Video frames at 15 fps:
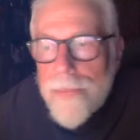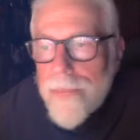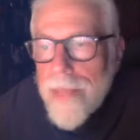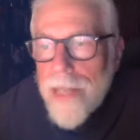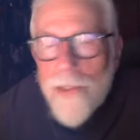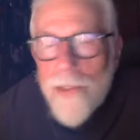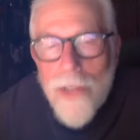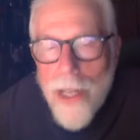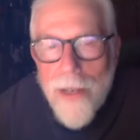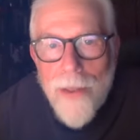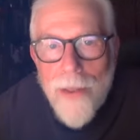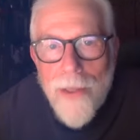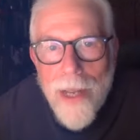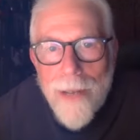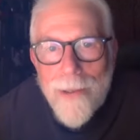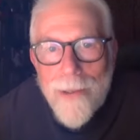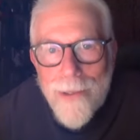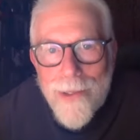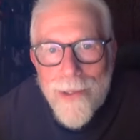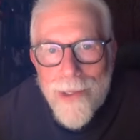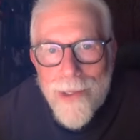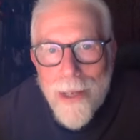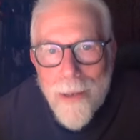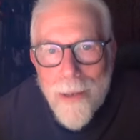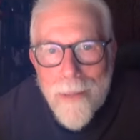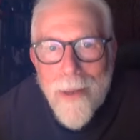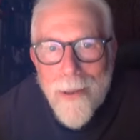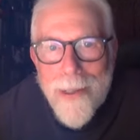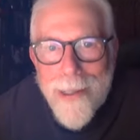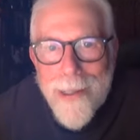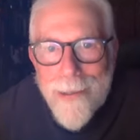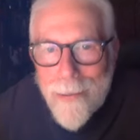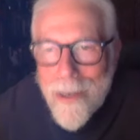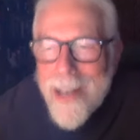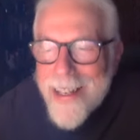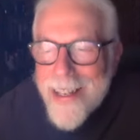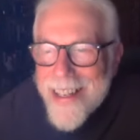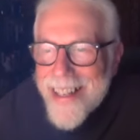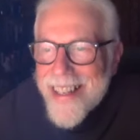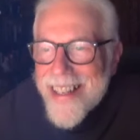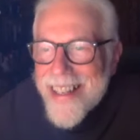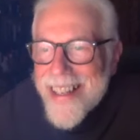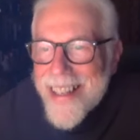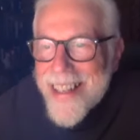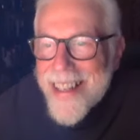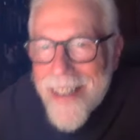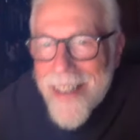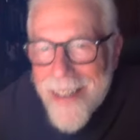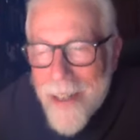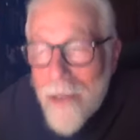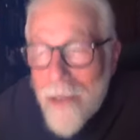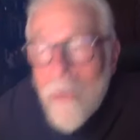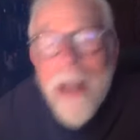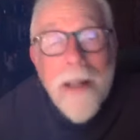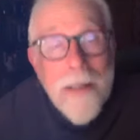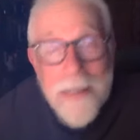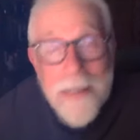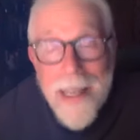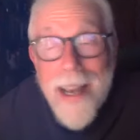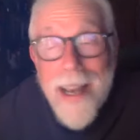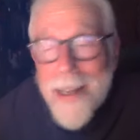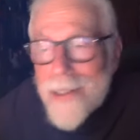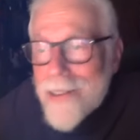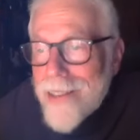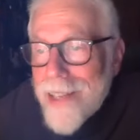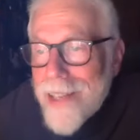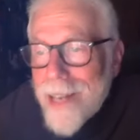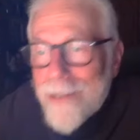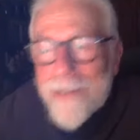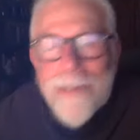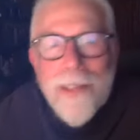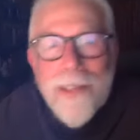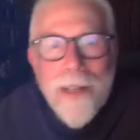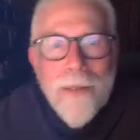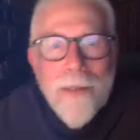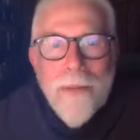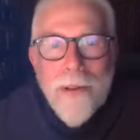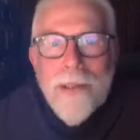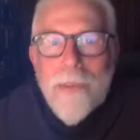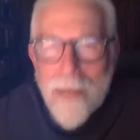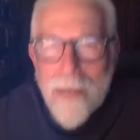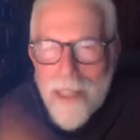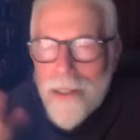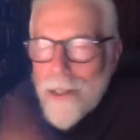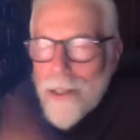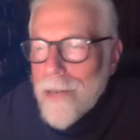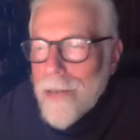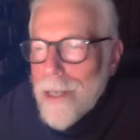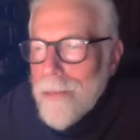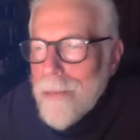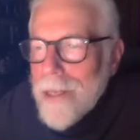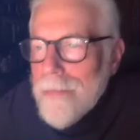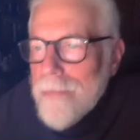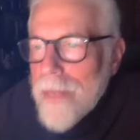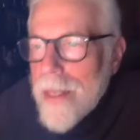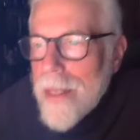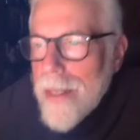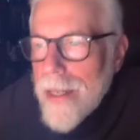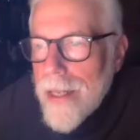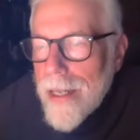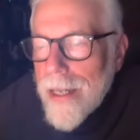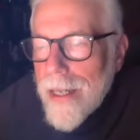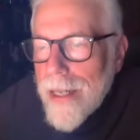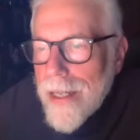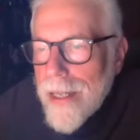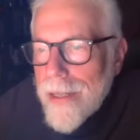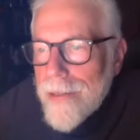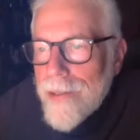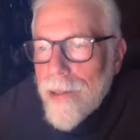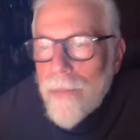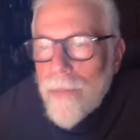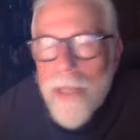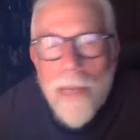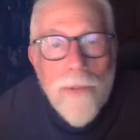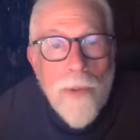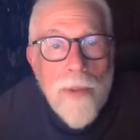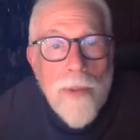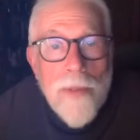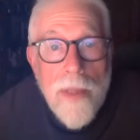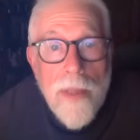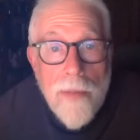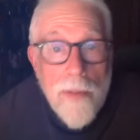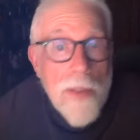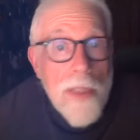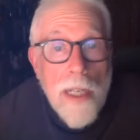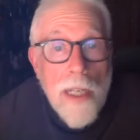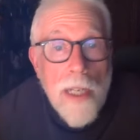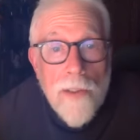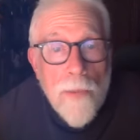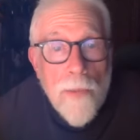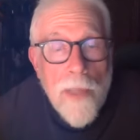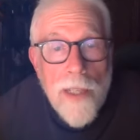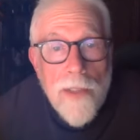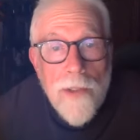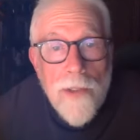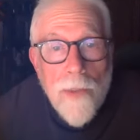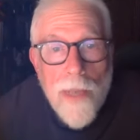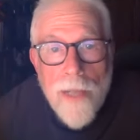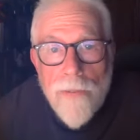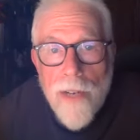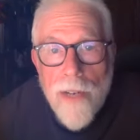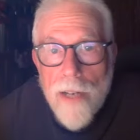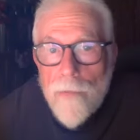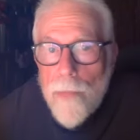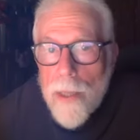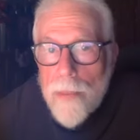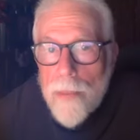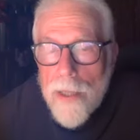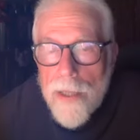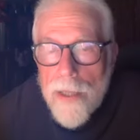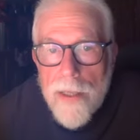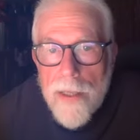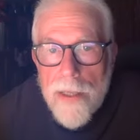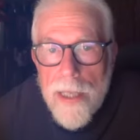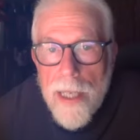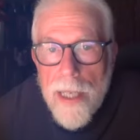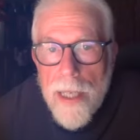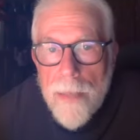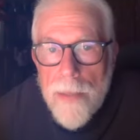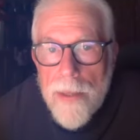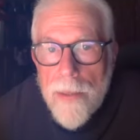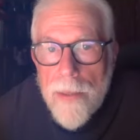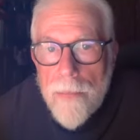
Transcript: That's not 1,000 ceremonies, but well, yeah, it's 1,000 ceremonies, but you know what I mean. Sometimes we've done as many as 25 people at a time.